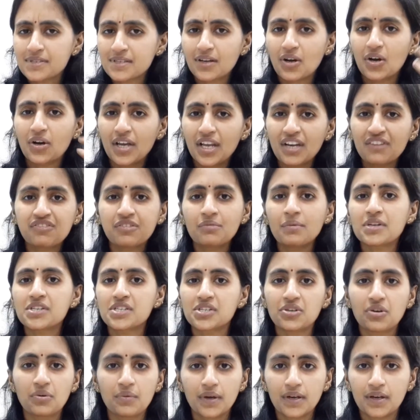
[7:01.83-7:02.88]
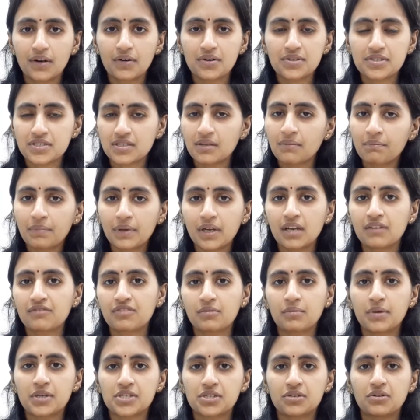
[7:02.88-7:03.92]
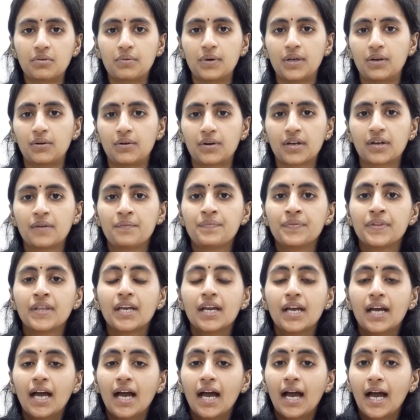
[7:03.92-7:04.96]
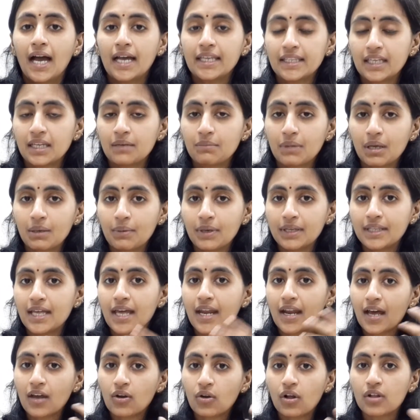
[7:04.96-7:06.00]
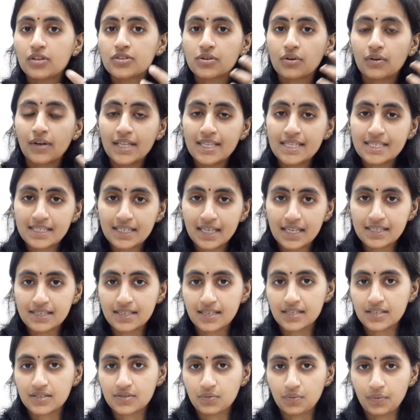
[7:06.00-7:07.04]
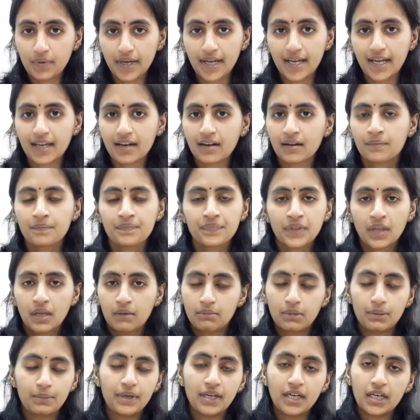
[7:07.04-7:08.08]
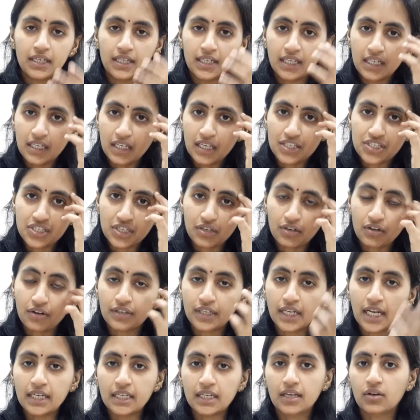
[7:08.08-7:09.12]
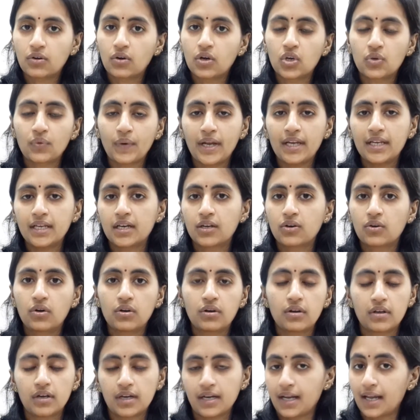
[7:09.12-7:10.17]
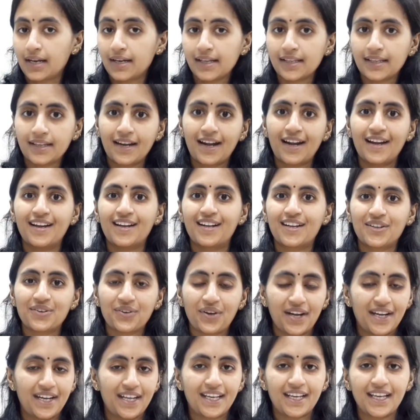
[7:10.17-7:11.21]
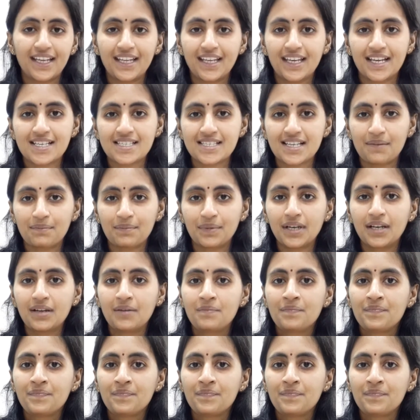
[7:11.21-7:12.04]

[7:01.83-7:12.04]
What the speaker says: information overload, simple information overload. And then maybe there are also instances where maybe a teenager or 10-year-old, 12-year-old or another adult, you can take any example,